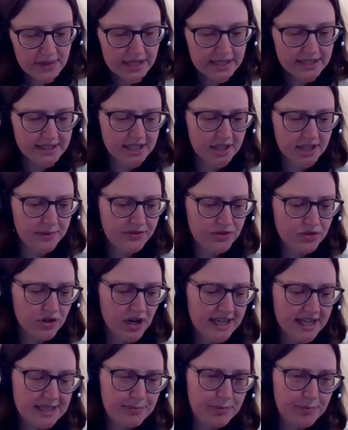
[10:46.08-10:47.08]
So we've
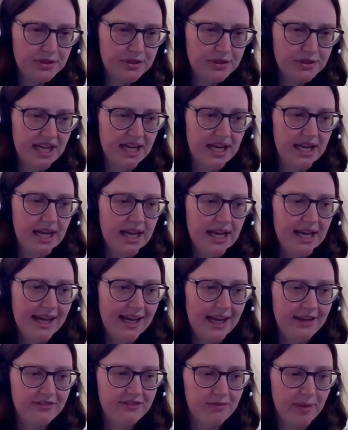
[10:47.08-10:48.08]
tried to put in
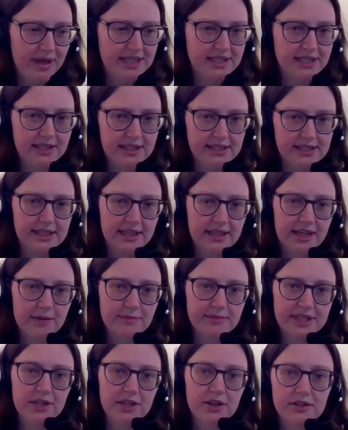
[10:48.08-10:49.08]
information that
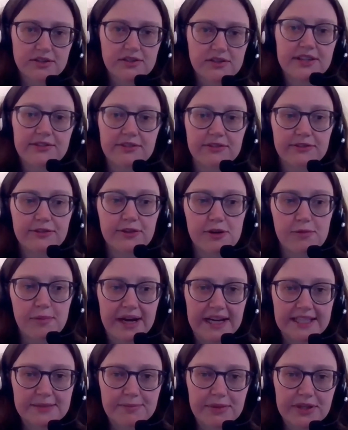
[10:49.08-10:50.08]
comes in lots of different
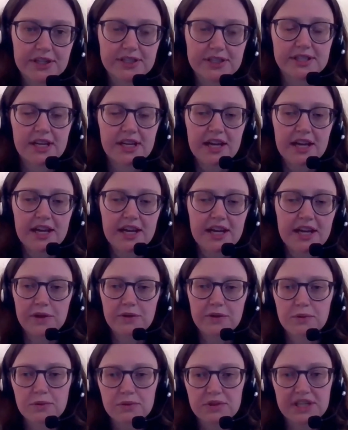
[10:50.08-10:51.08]
formats, because
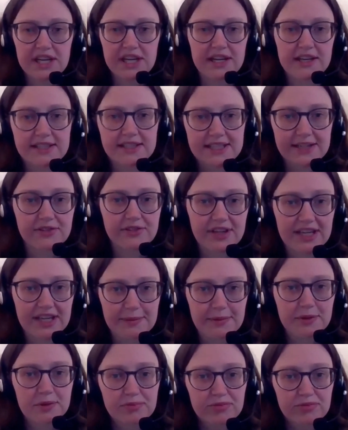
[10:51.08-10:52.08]
we all learn
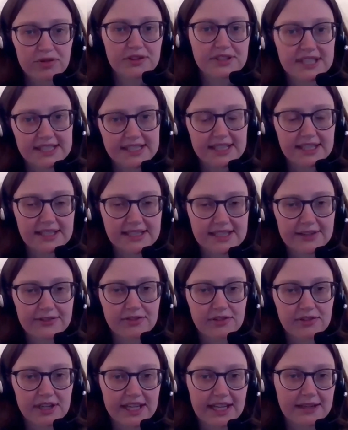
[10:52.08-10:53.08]
differently, we all process things
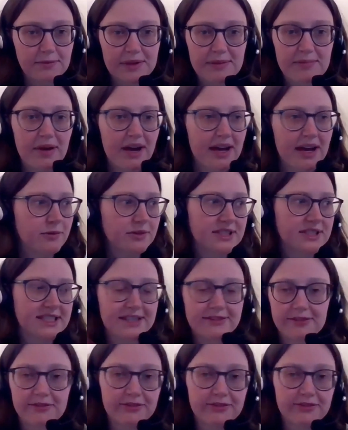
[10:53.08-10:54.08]
differently, and we might want a
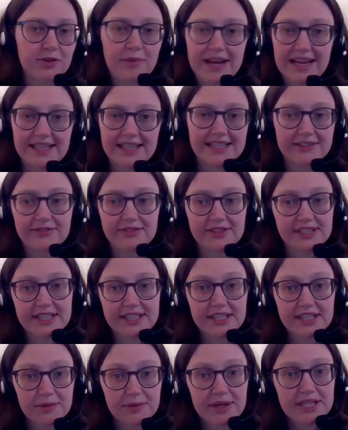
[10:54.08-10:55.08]
different format in different
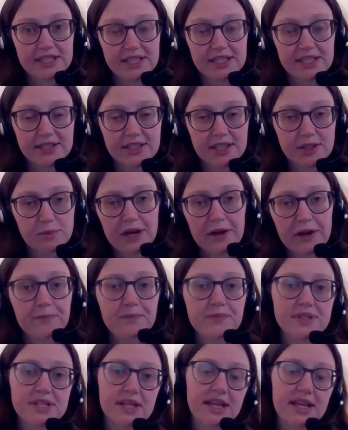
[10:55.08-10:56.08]
situations as well.
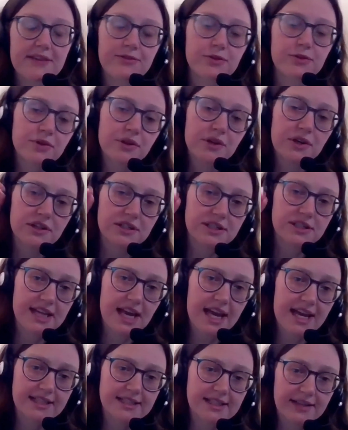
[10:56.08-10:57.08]
So they've all got
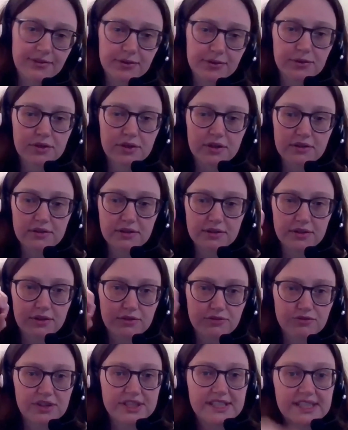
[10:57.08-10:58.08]
text, they've all got
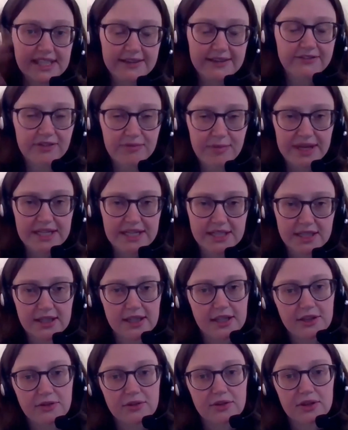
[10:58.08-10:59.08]
written information
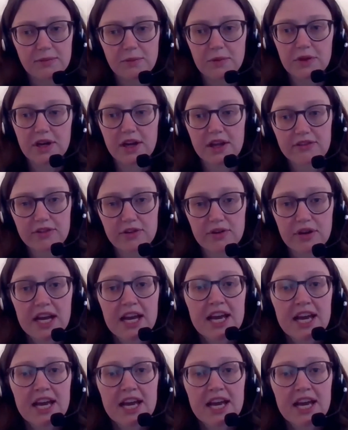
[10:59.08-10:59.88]
that you can work through.